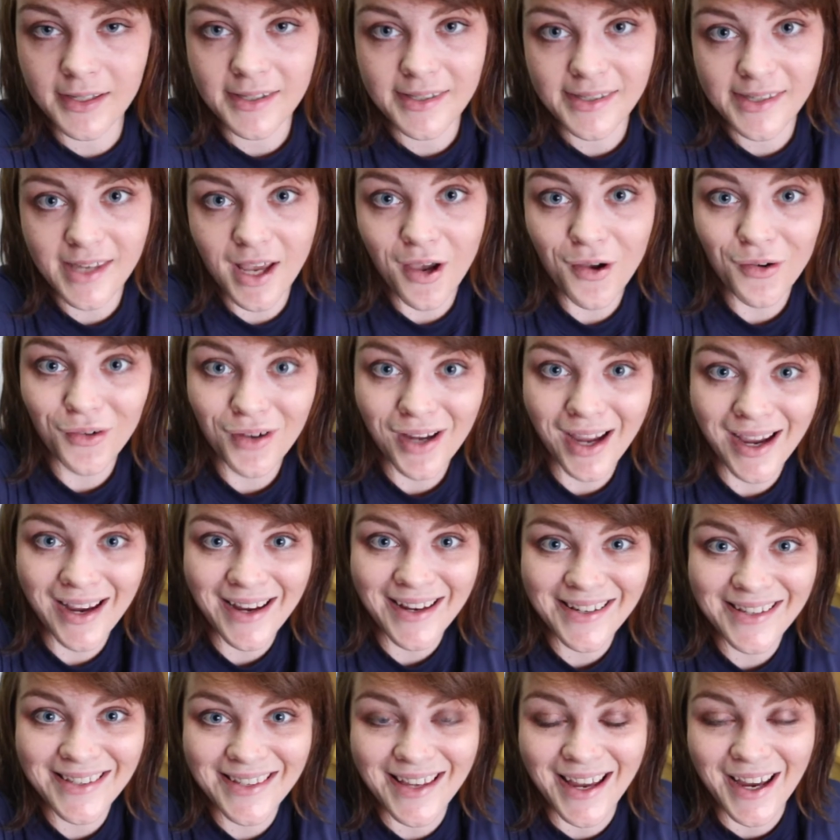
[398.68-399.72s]
So
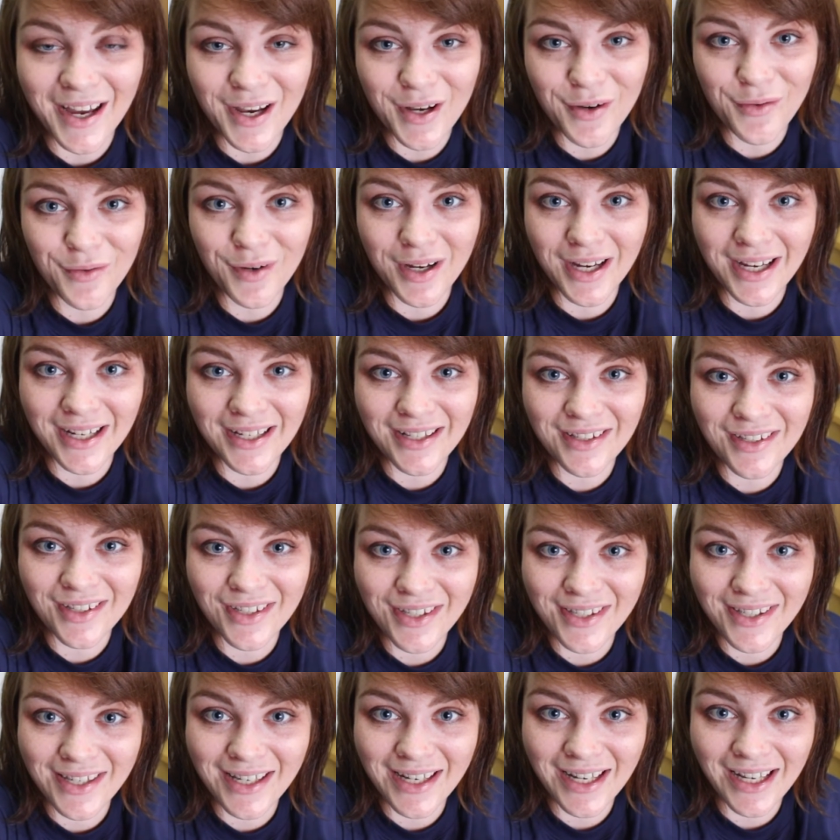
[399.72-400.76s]
guys, anyway,
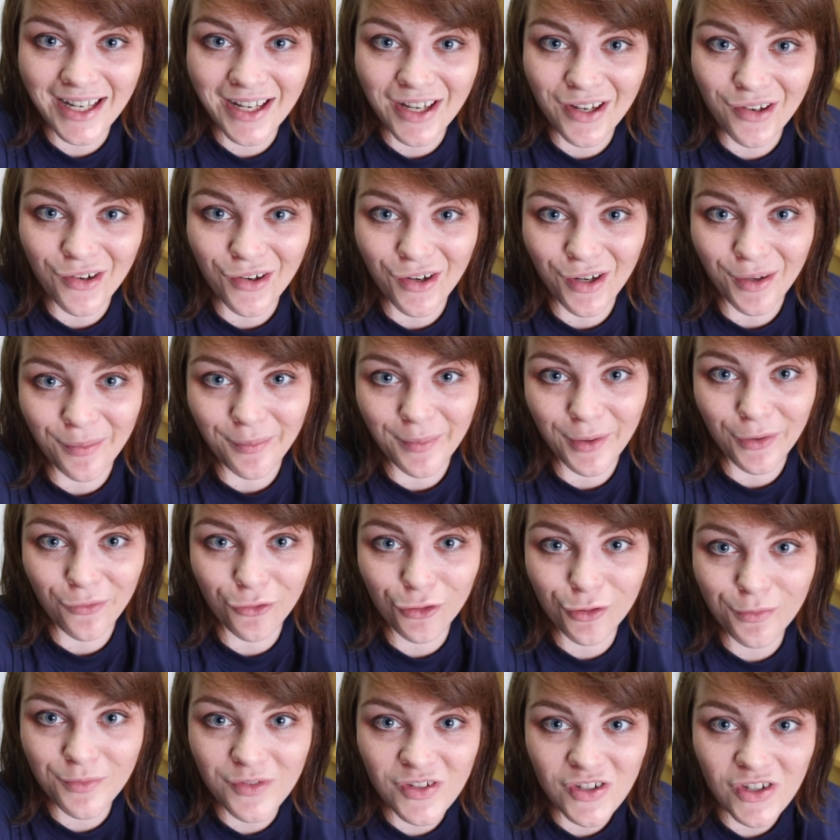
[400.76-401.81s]
just sitting here in my
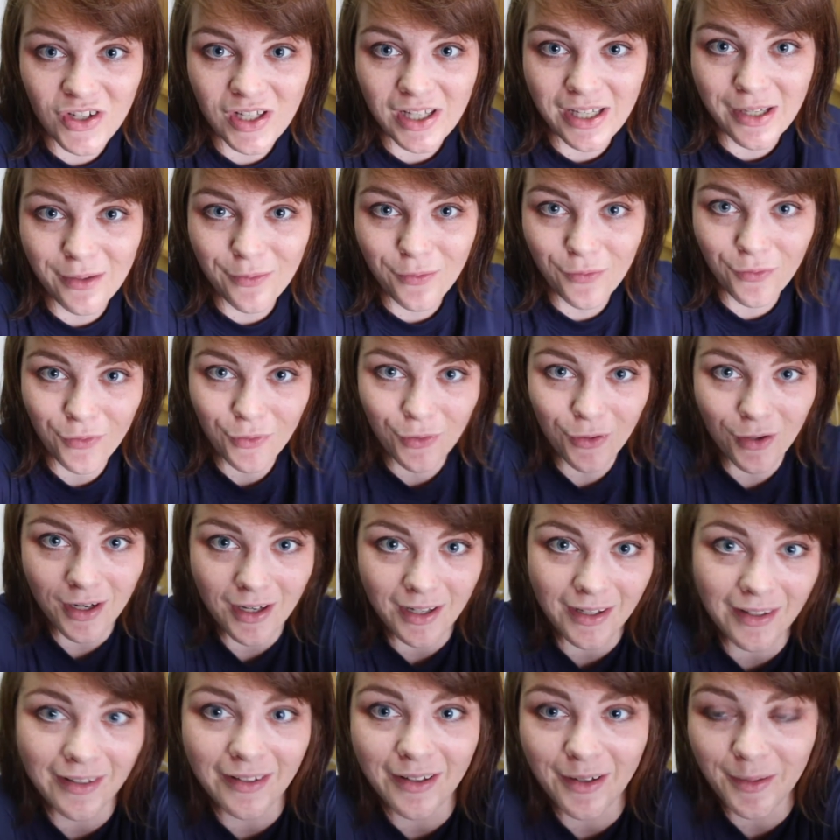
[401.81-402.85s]
room chilling for
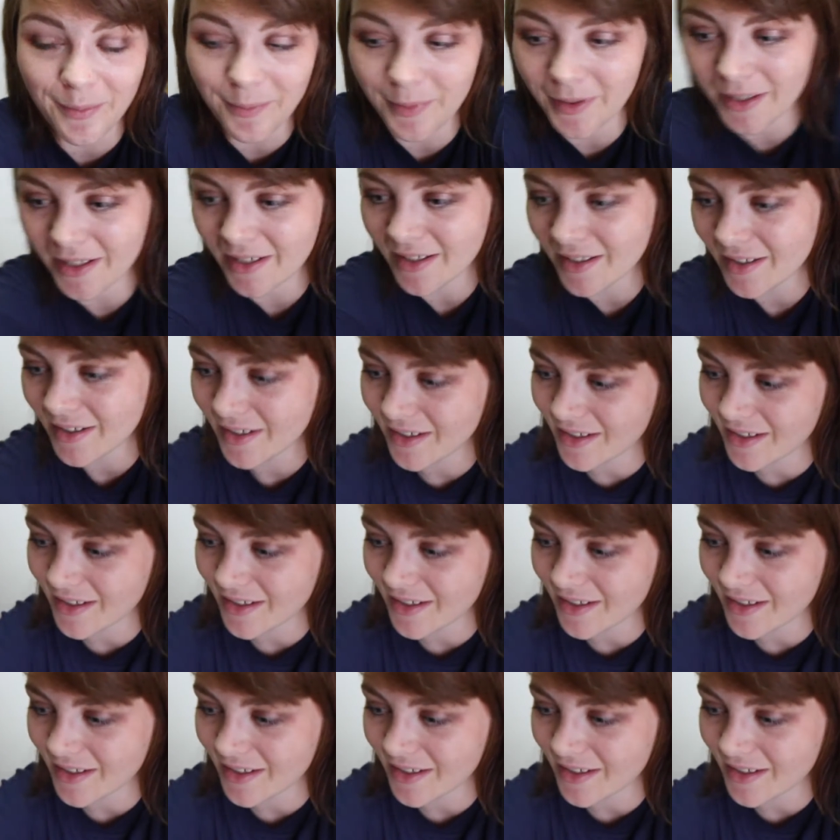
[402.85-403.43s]
a little bit.